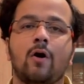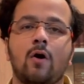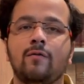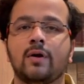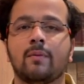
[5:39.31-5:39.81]

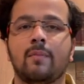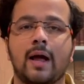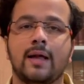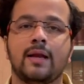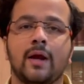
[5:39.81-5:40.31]
offer by
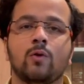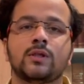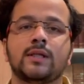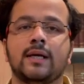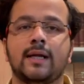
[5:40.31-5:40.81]

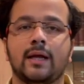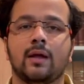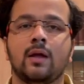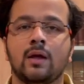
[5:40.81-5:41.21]
negotiating.